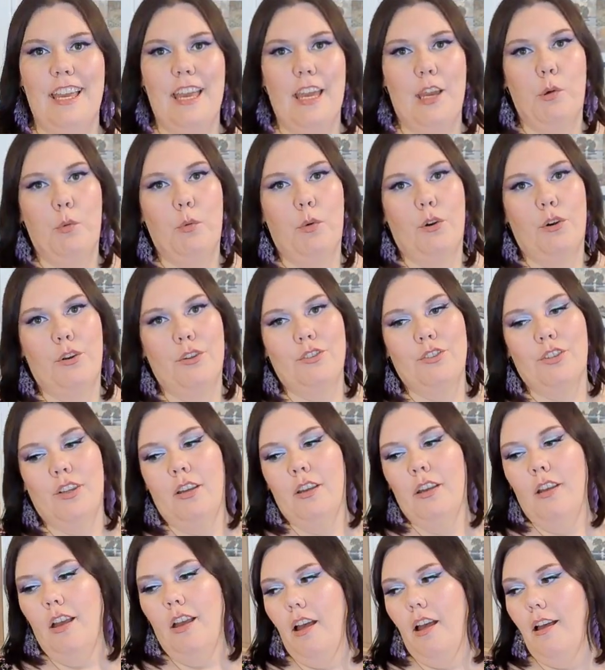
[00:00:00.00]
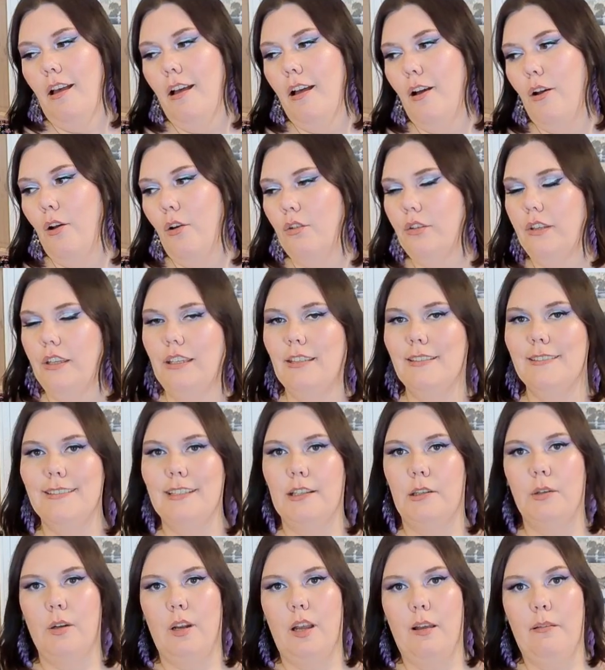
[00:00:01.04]
Hayward on
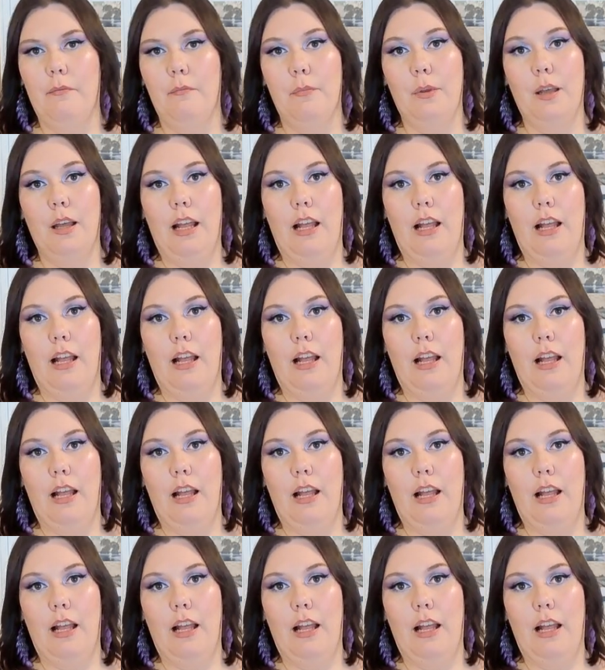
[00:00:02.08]
Instagram.